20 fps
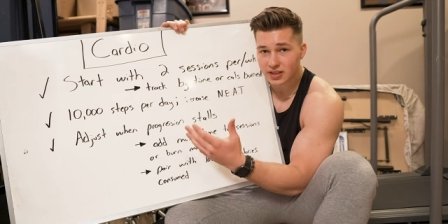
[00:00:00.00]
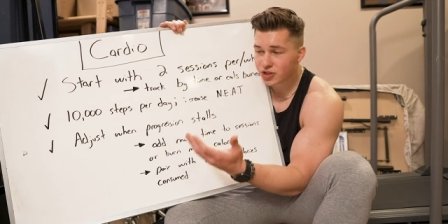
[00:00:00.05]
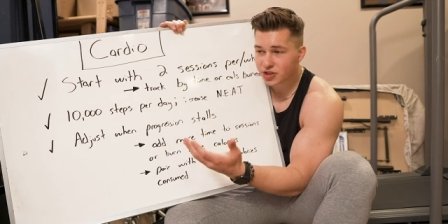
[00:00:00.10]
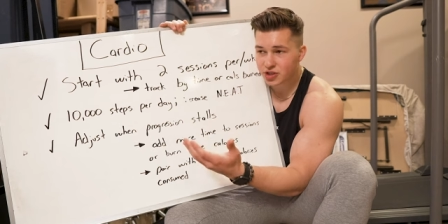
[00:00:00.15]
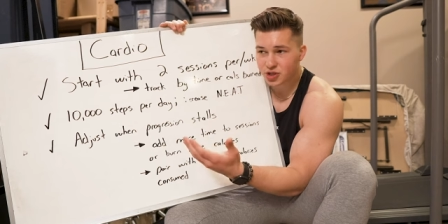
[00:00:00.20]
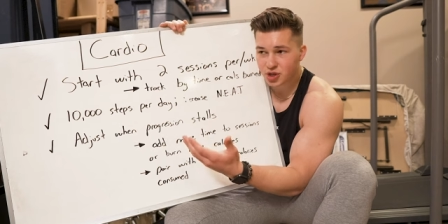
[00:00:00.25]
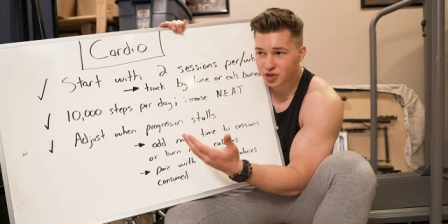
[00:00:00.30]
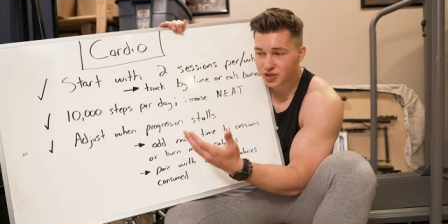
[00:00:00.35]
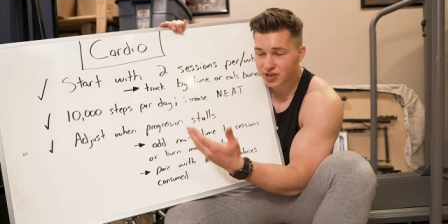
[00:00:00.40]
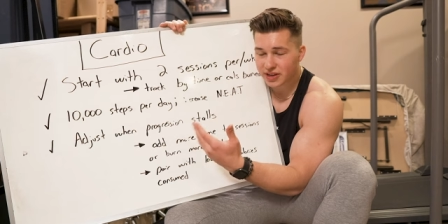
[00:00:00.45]
So this
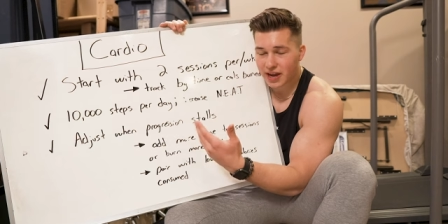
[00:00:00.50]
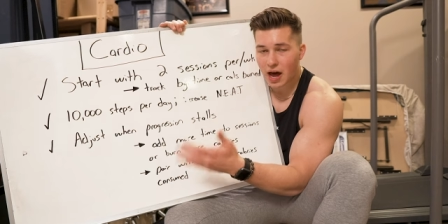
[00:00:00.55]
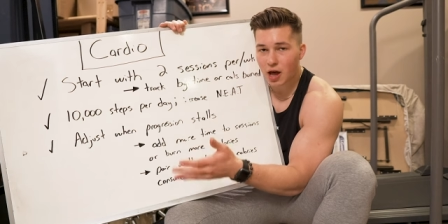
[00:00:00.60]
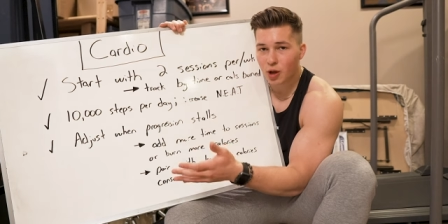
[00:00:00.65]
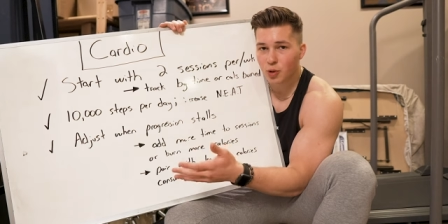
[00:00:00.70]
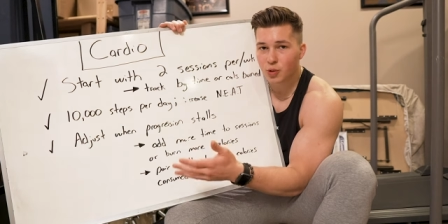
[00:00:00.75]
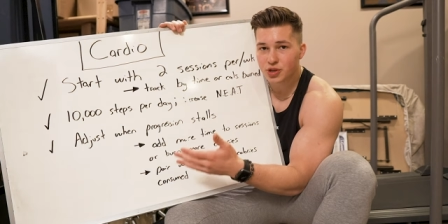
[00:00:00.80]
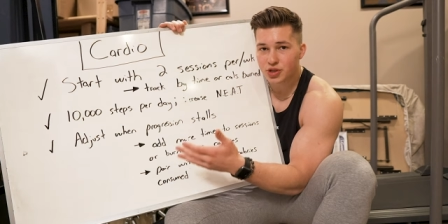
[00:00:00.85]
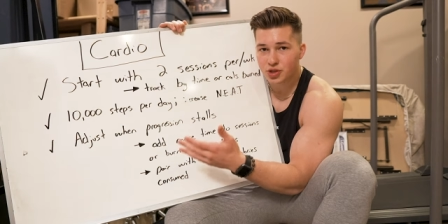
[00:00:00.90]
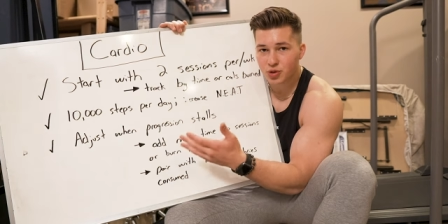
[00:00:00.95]
is just the cal
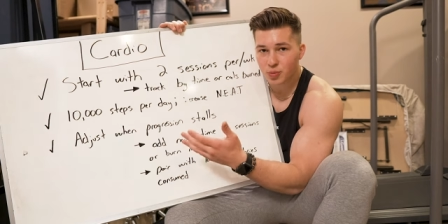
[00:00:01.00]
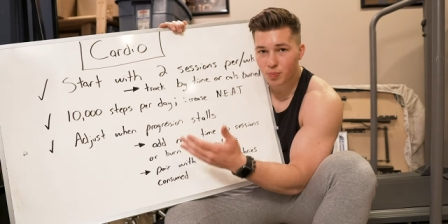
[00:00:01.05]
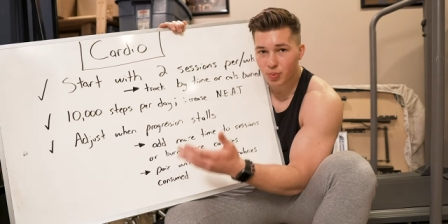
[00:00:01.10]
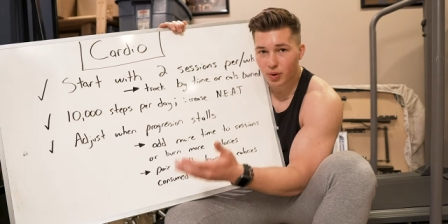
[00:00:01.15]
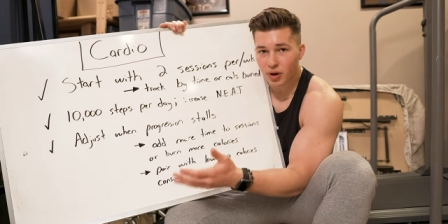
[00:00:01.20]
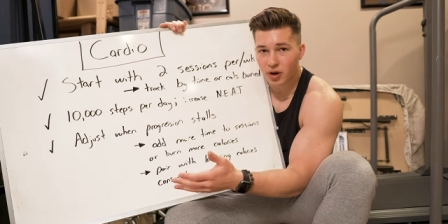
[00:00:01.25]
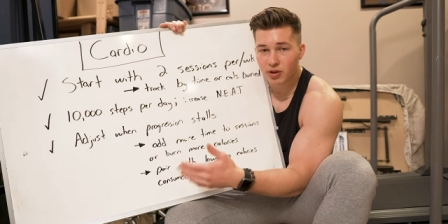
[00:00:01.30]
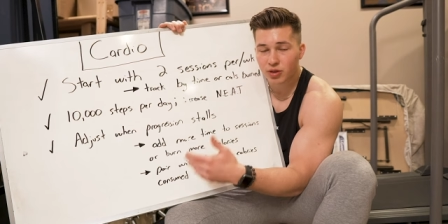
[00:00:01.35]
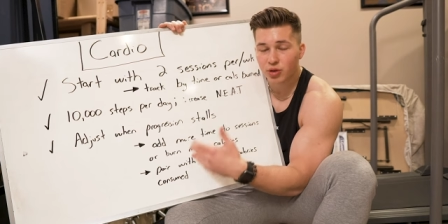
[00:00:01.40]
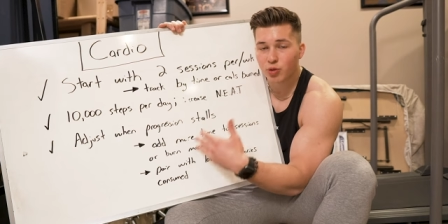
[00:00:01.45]
calories you
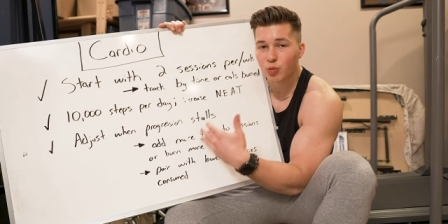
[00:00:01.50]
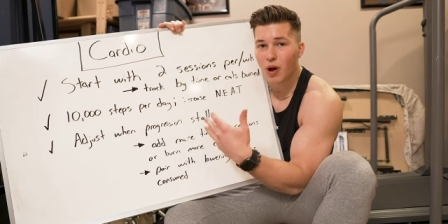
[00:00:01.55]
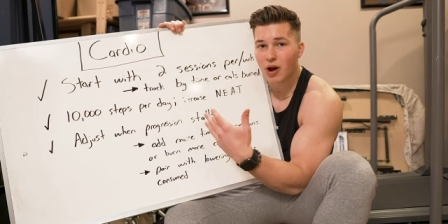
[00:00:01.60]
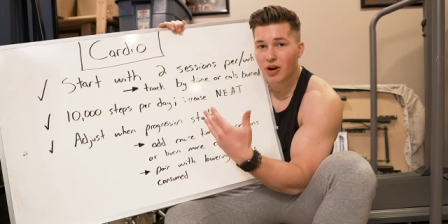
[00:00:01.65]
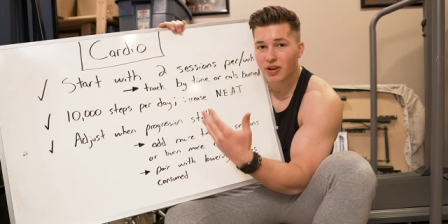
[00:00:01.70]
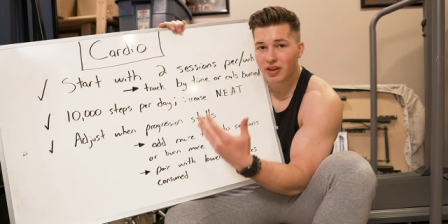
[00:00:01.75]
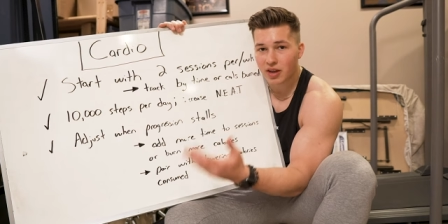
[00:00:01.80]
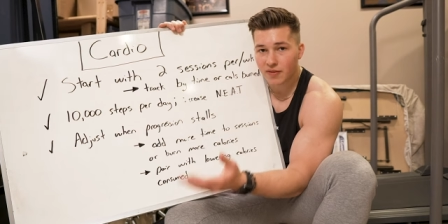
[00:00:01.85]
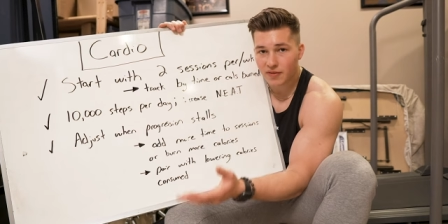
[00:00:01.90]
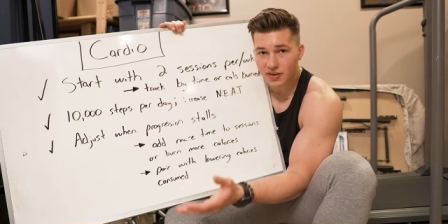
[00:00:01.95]
burn
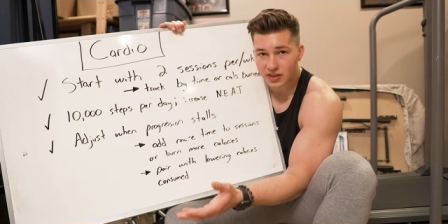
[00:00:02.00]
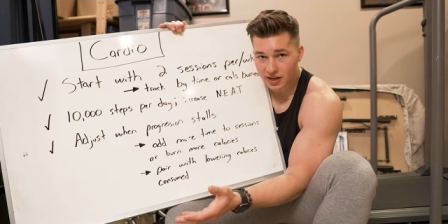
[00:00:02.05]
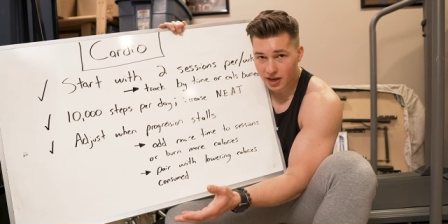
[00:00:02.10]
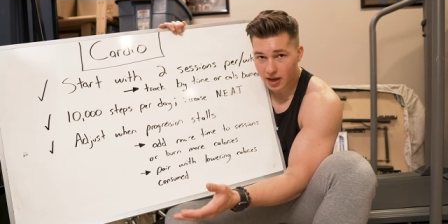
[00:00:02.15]
throughout a given